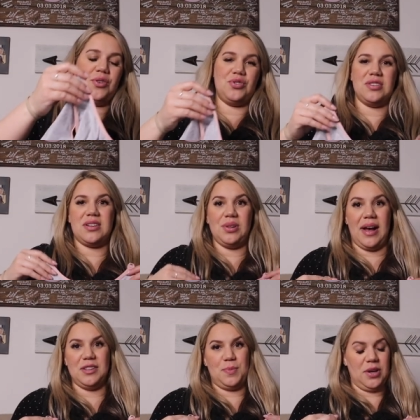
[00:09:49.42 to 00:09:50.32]
you just
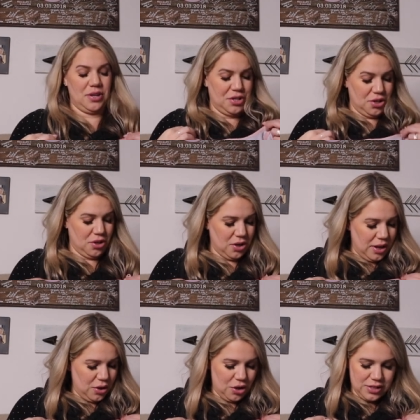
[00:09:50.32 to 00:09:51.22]
clasp it onto your
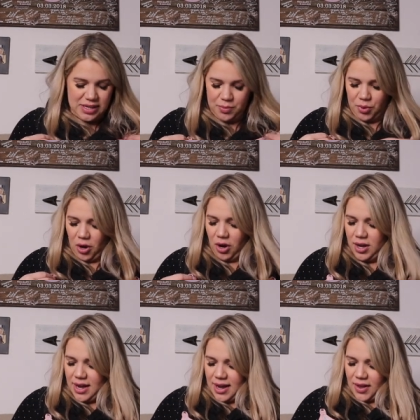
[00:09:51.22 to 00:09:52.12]
nursing
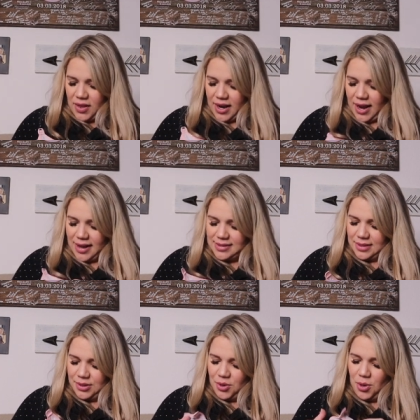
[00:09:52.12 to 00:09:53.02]
bra and then it has the
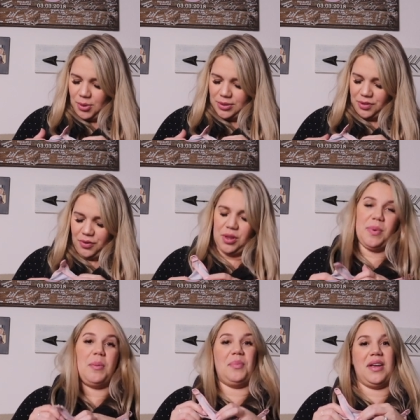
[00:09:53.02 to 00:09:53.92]
little holes for the
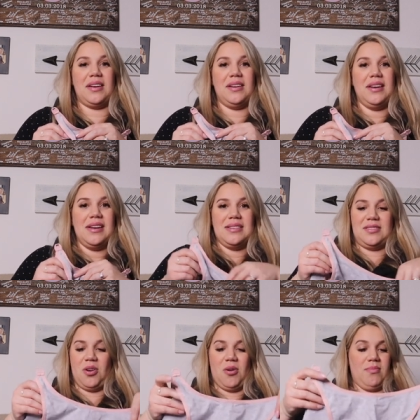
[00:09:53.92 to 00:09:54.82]
pumping.
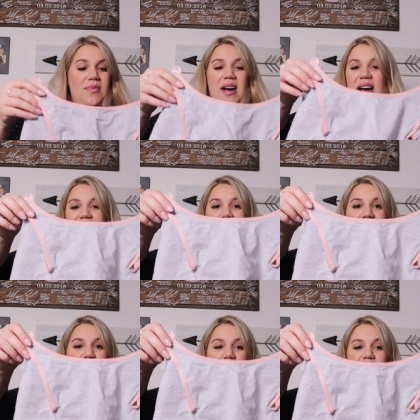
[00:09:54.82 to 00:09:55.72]
So I think
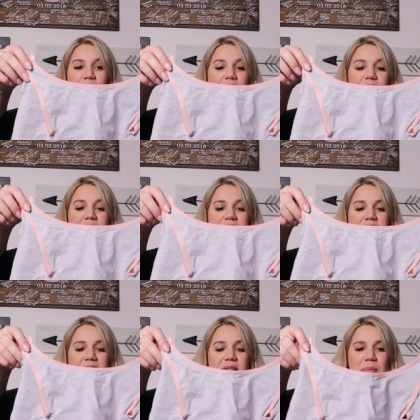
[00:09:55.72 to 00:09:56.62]
this one's perfect.
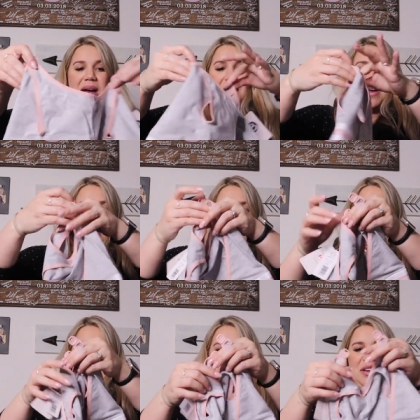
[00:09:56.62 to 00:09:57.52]
Um, I might
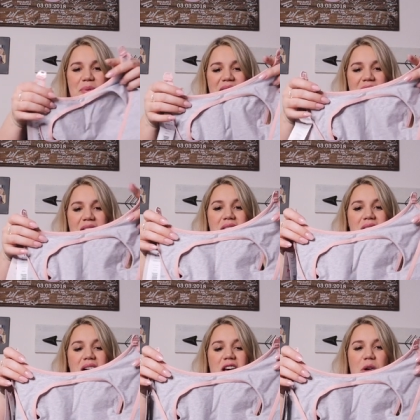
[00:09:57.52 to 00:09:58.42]
actually end up getting
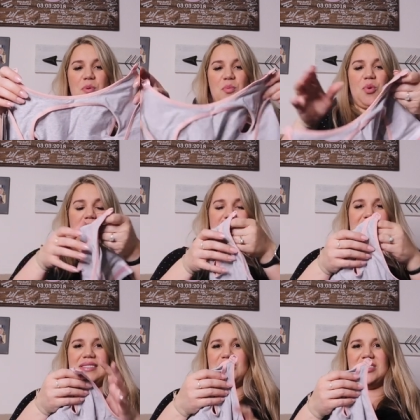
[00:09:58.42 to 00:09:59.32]
a couple more of
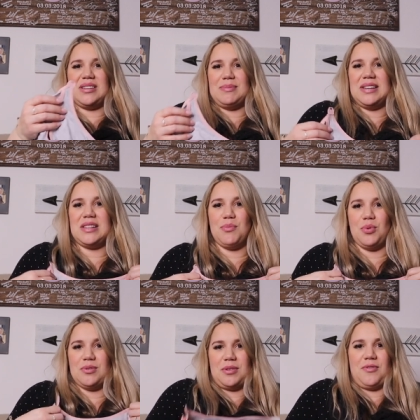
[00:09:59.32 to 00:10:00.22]
these. It just seems like the
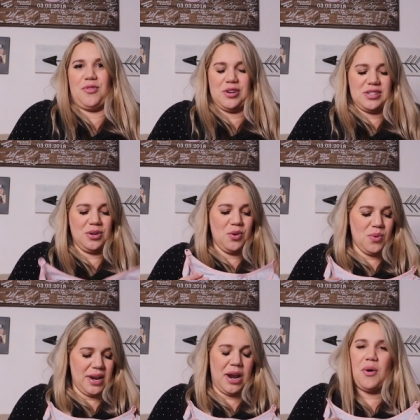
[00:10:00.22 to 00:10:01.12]
more versatile
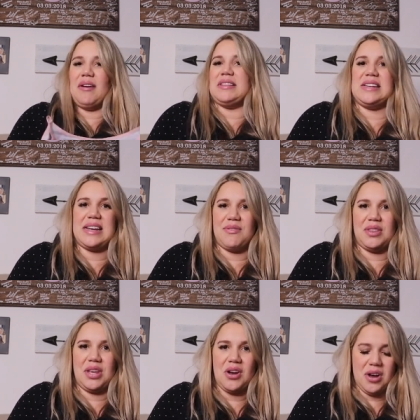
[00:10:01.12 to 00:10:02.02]
one. I don't have to take
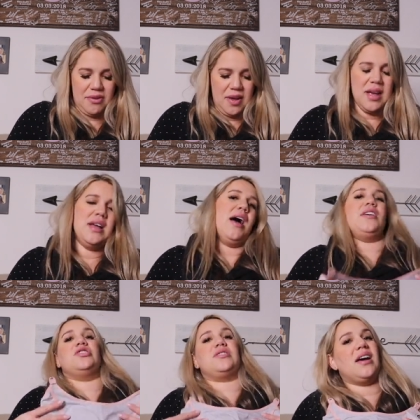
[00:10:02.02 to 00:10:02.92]
everything off.
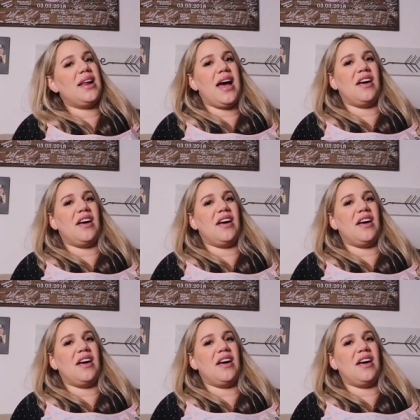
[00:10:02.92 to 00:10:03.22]
I just kind of